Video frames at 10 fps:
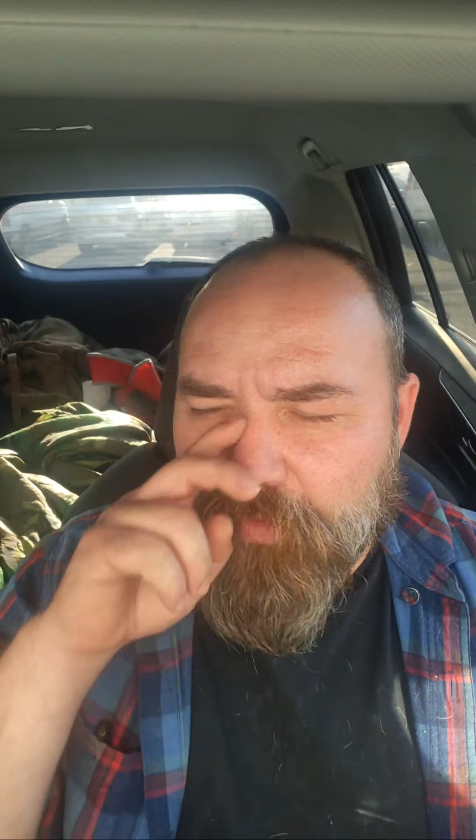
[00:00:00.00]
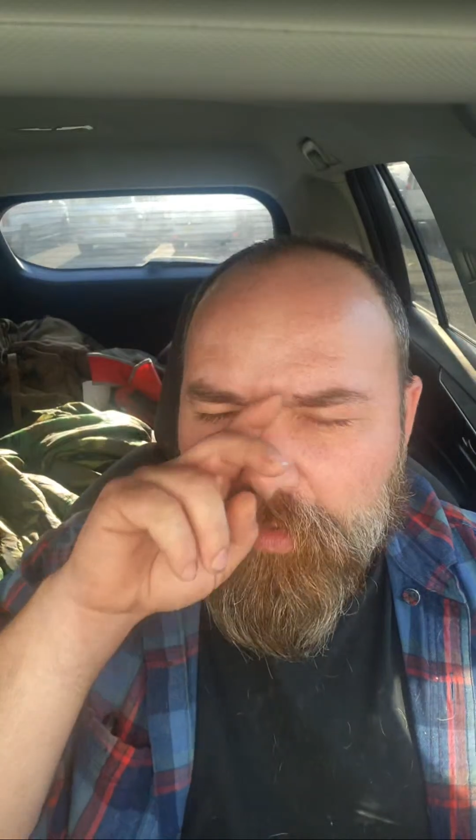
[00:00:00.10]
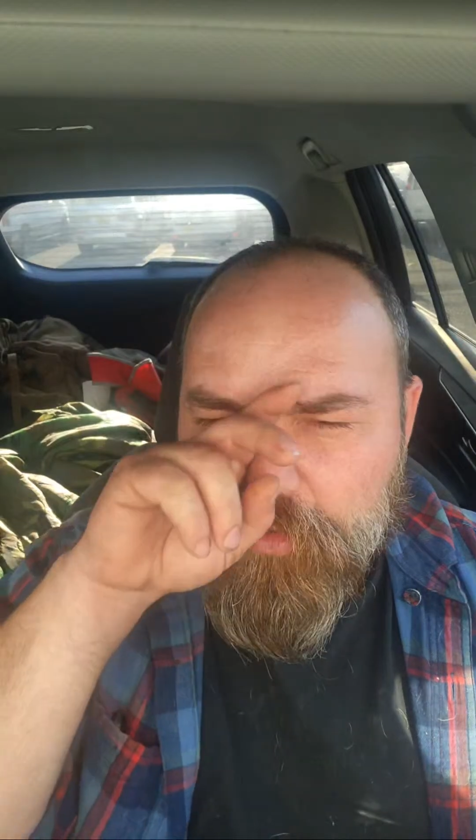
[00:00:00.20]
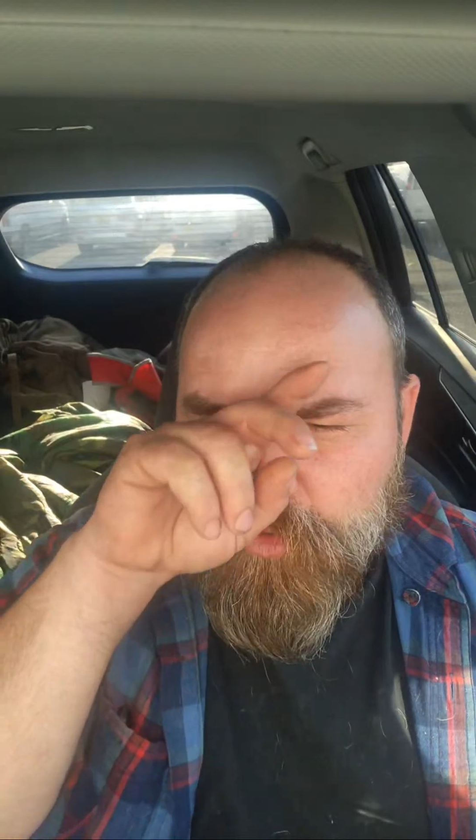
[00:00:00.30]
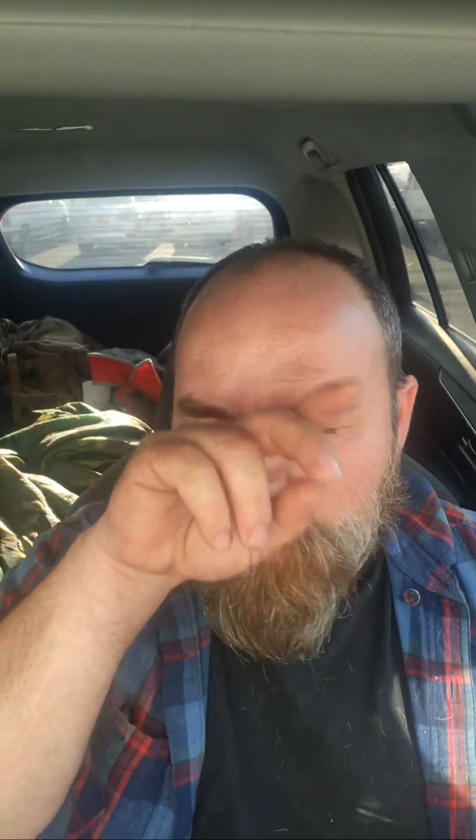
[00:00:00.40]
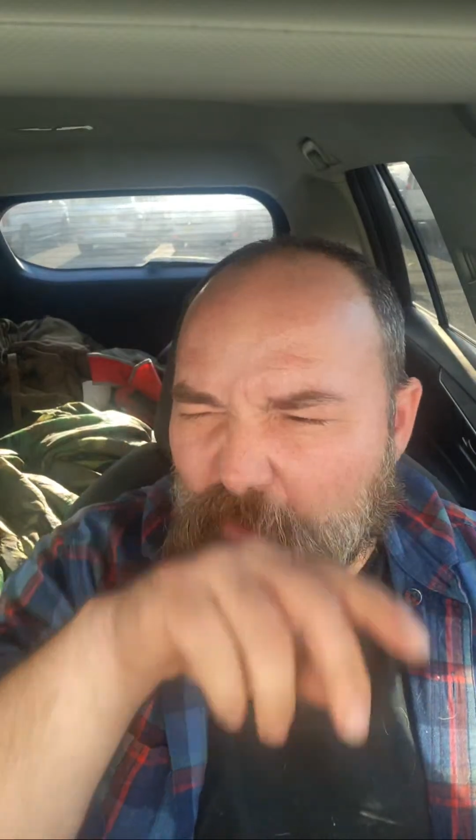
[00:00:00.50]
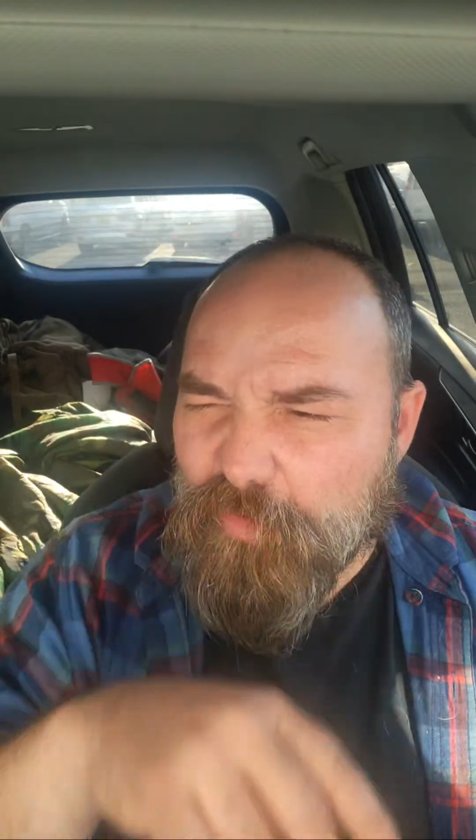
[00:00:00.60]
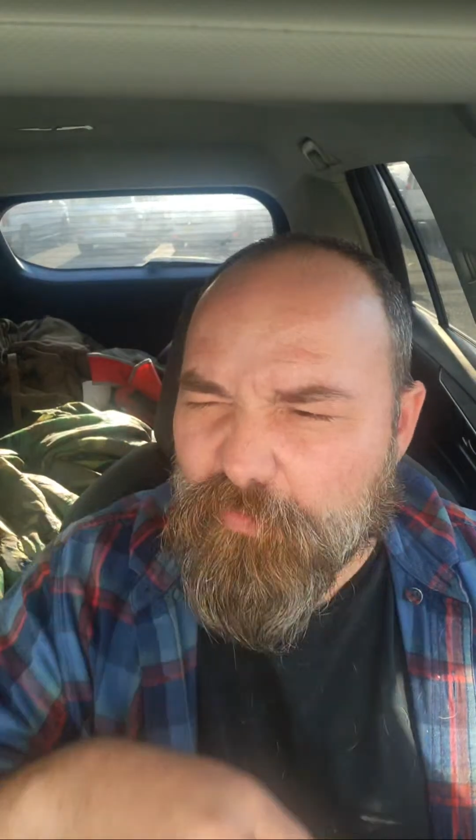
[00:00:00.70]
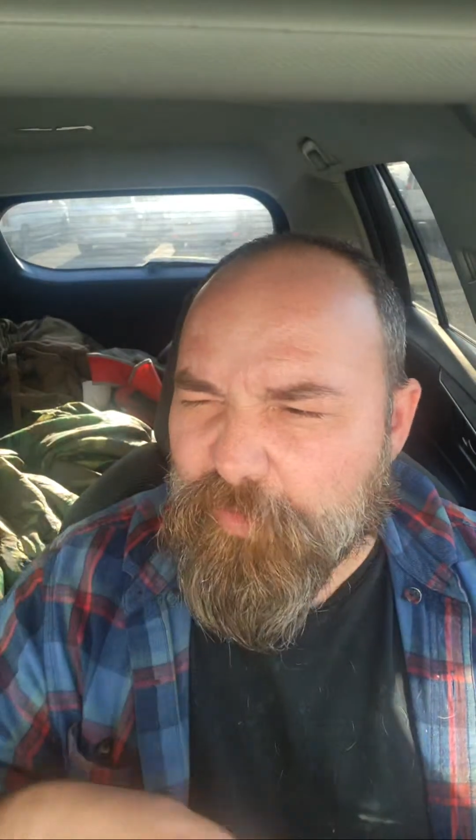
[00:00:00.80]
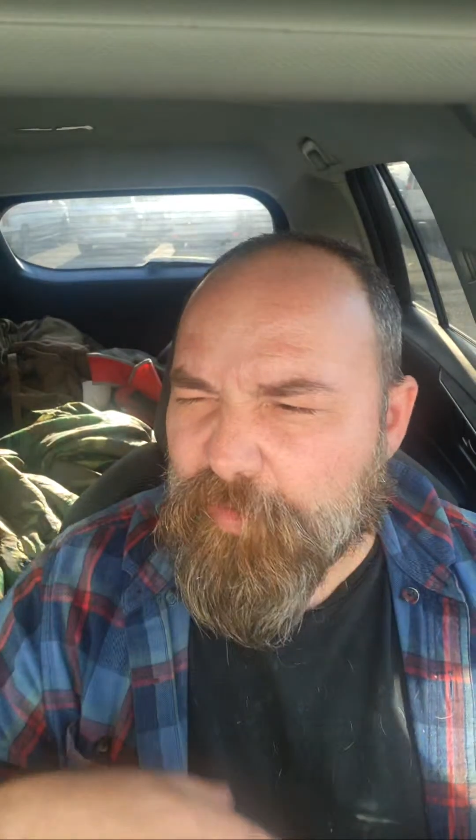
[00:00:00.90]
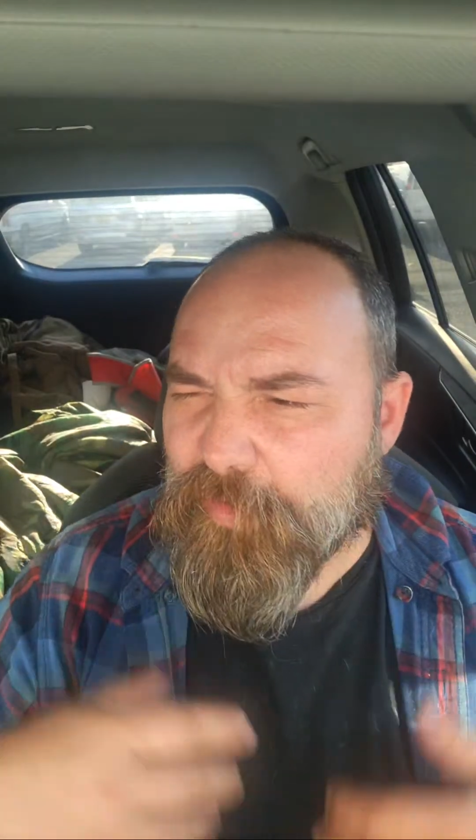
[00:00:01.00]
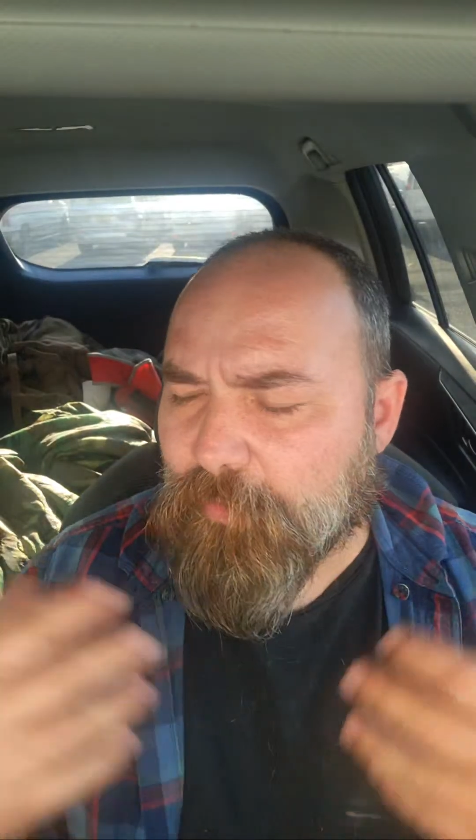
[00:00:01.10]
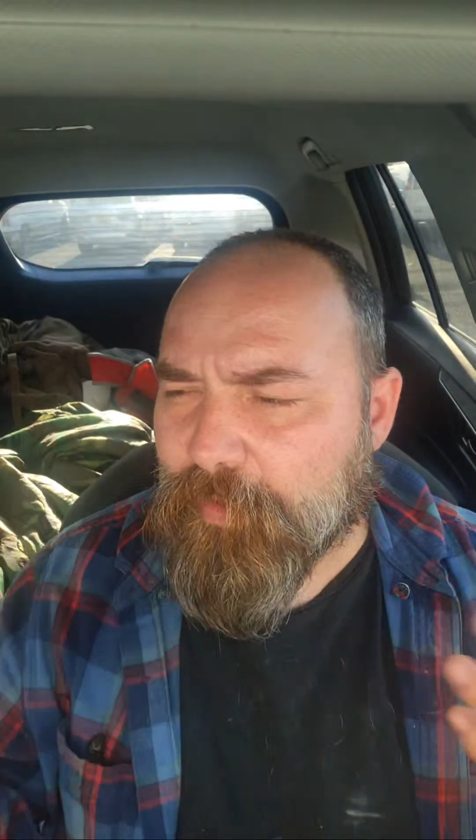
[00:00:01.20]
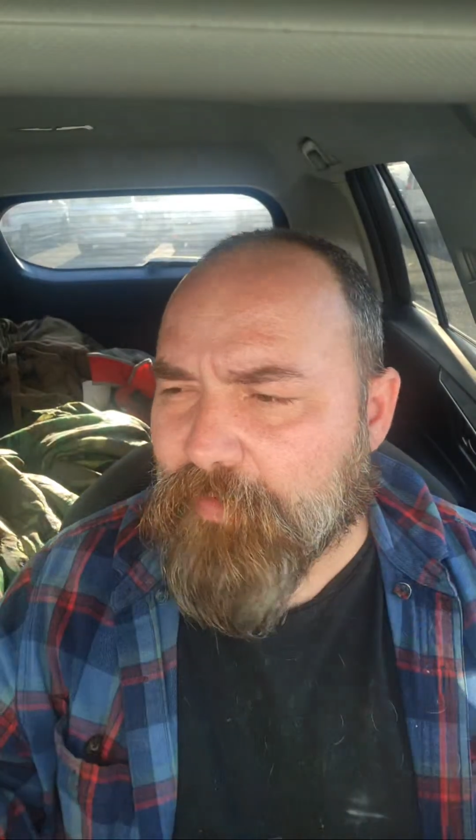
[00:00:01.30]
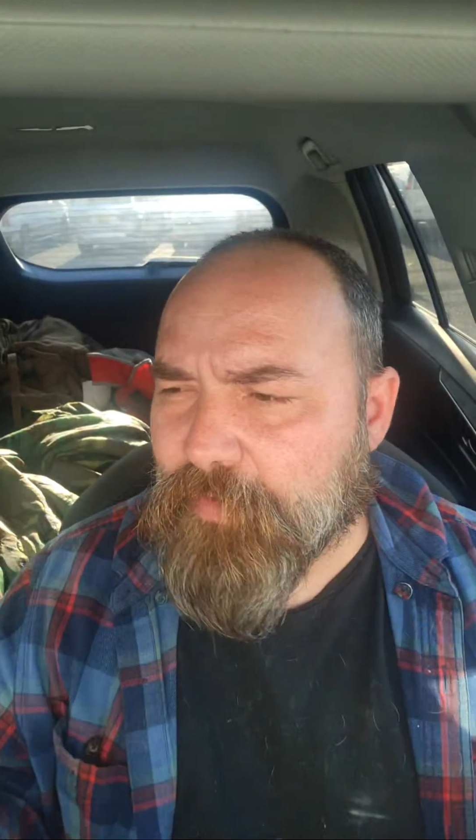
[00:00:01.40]
have no control over
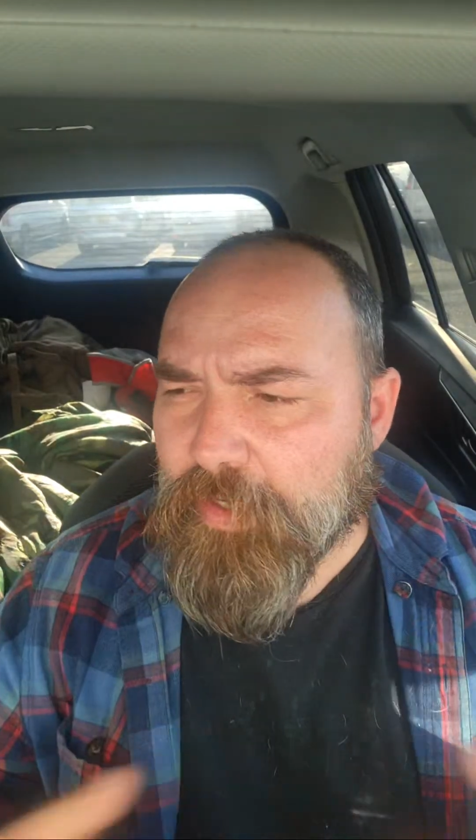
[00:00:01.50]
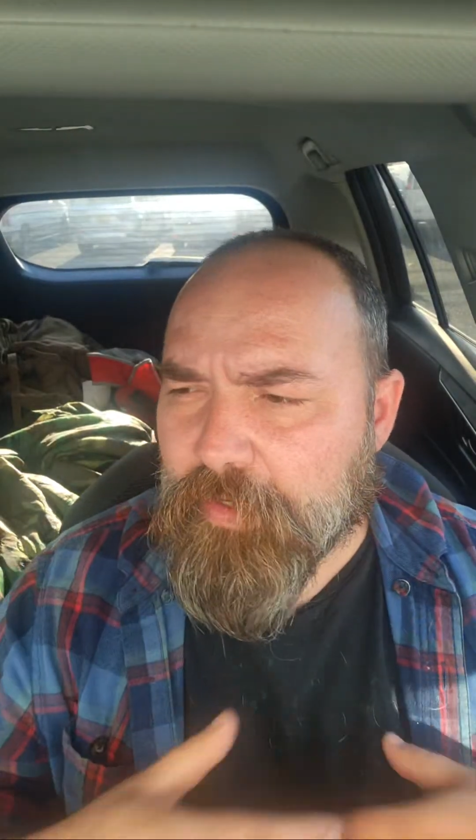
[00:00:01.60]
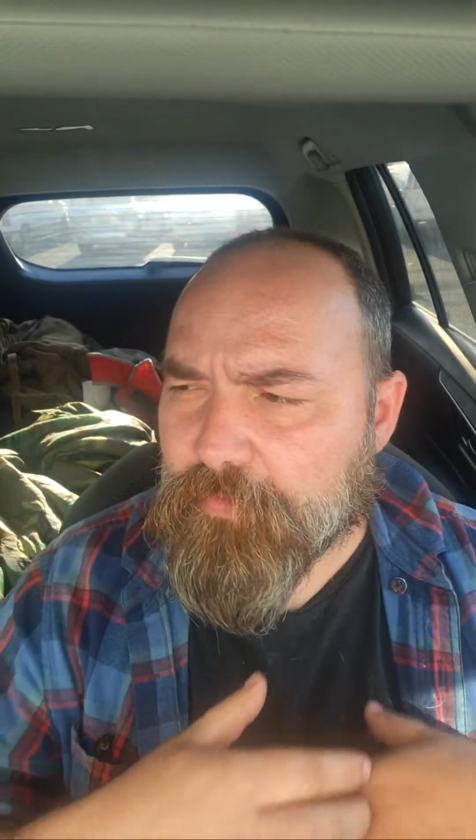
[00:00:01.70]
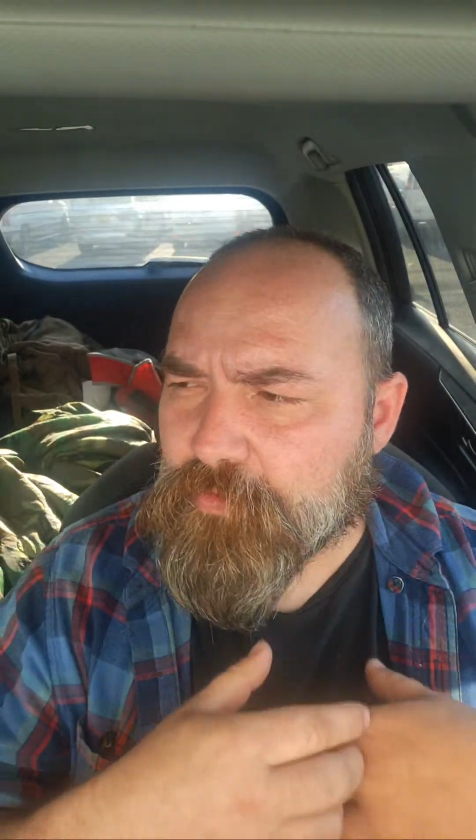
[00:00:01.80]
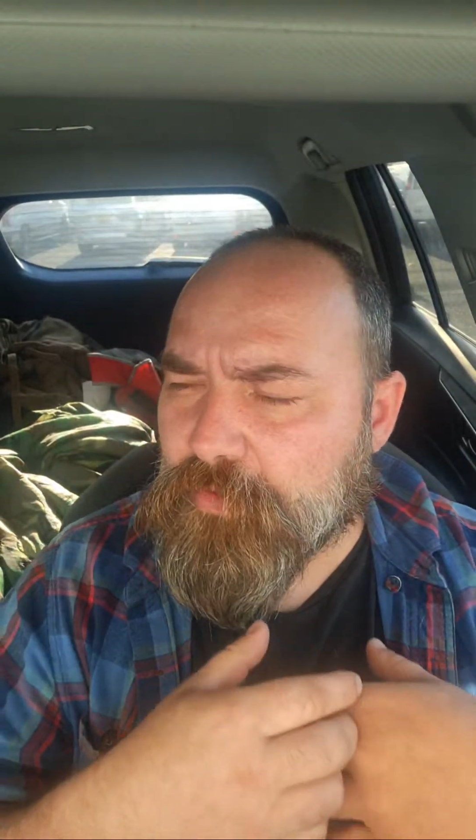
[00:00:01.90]
it or whatever.